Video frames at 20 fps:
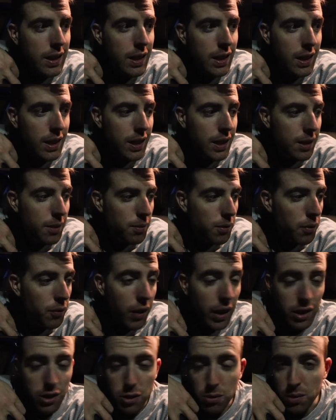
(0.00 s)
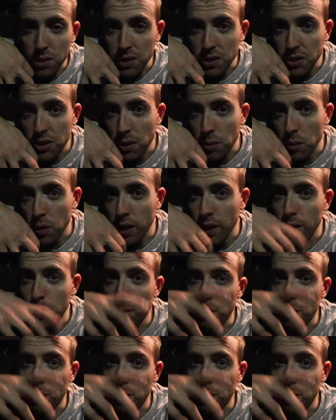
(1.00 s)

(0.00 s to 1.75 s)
valuable in some way.